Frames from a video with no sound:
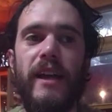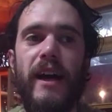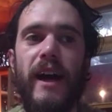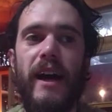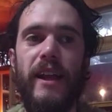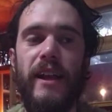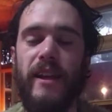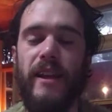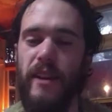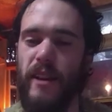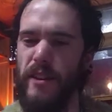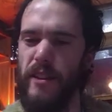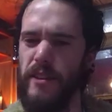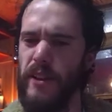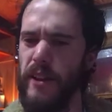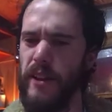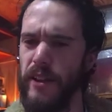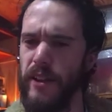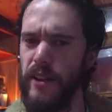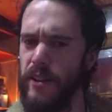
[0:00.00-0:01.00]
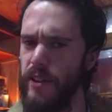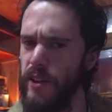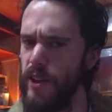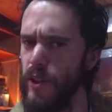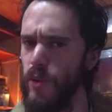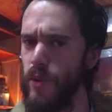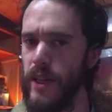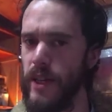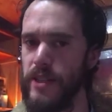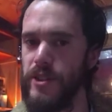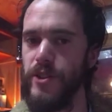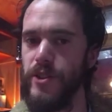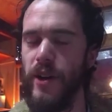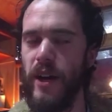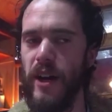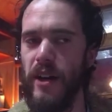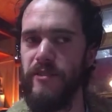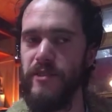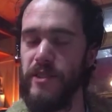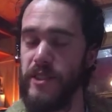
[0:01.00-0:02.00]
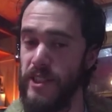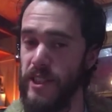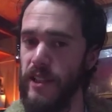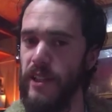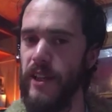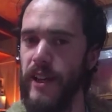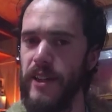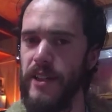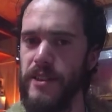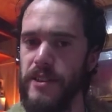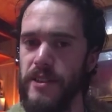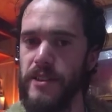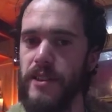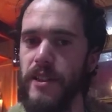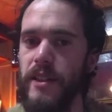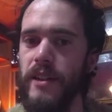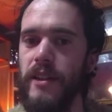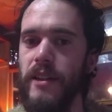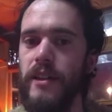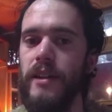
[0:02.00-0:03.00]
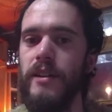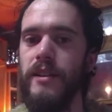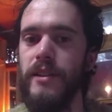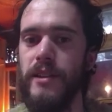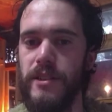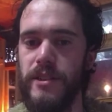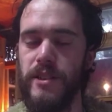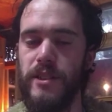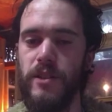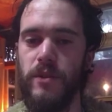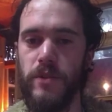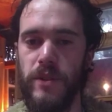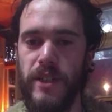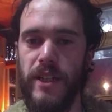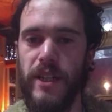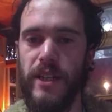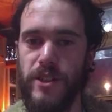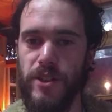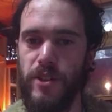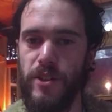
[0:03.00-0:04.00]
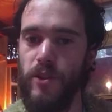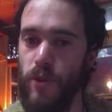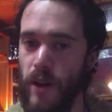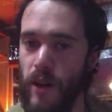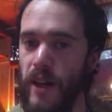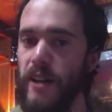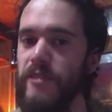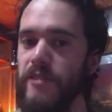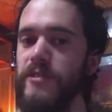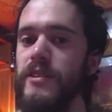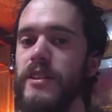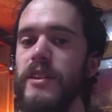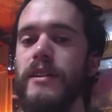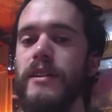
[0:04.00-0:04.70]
Mm-hmm. And I think in the US you have ateliers mm-hmm. that still teach craft.